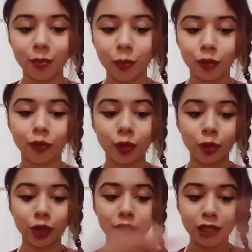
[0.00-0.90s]
moved
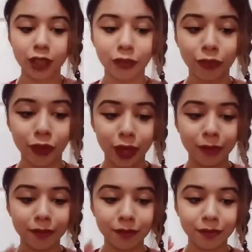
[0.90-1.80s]
to a
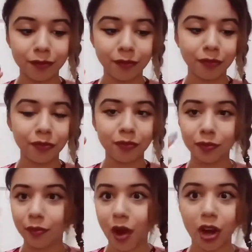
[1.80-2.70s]
different
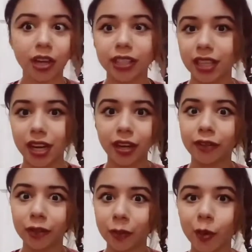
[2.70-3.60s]
part
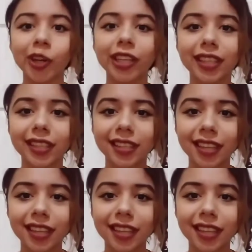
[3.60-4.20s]
of the board.